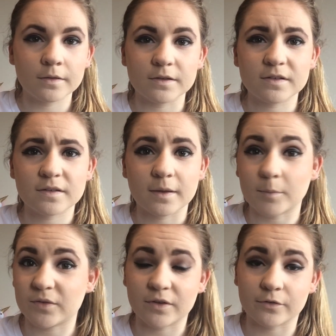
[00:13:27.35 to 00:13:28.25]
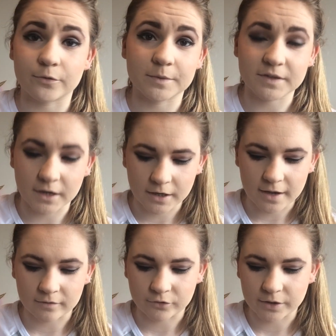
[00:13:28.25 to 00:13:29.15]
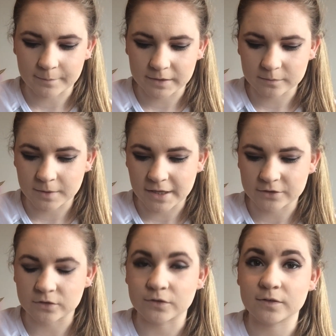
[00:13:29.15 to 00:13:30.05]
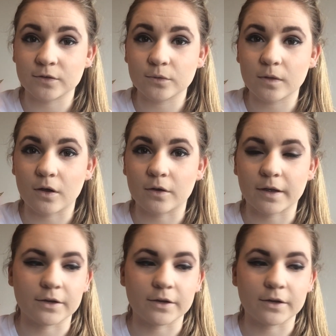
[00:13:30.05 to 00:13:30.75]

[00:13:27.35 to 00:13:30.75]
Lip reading: This is like my favourite mascara ever. It makes my lashes so long.